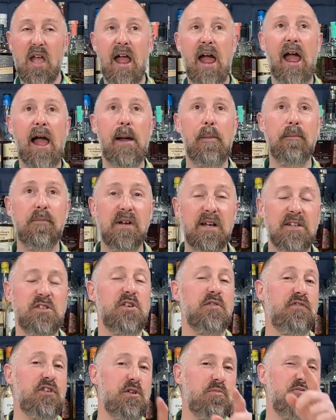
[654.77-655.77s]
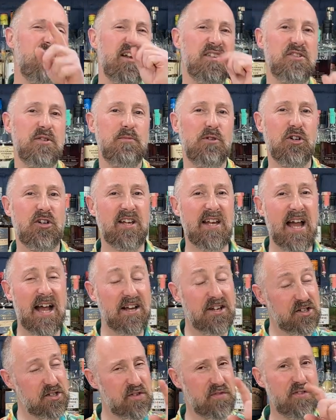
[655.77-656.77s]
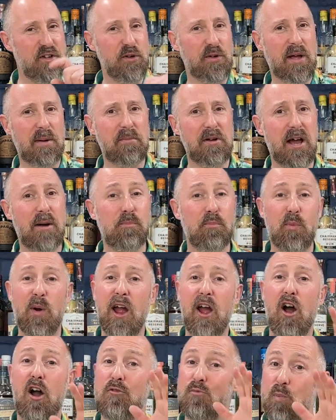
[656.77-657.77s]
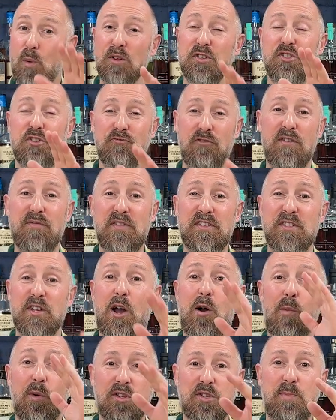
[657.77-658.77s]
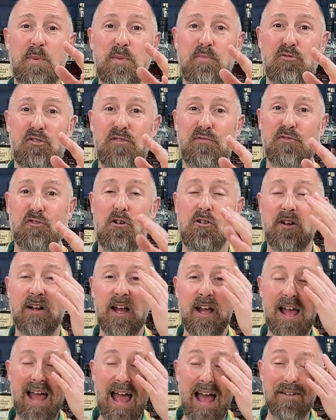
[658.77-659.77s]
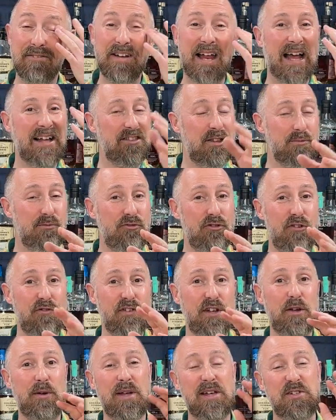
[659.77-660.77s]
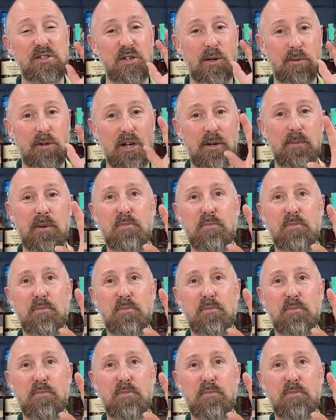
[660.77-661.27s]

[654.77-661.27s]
There's a few brands I'm looking at, and there's a few coming up where I want to revisit. I want to be proved wrong. Haven't had them for a few years, so I'm going to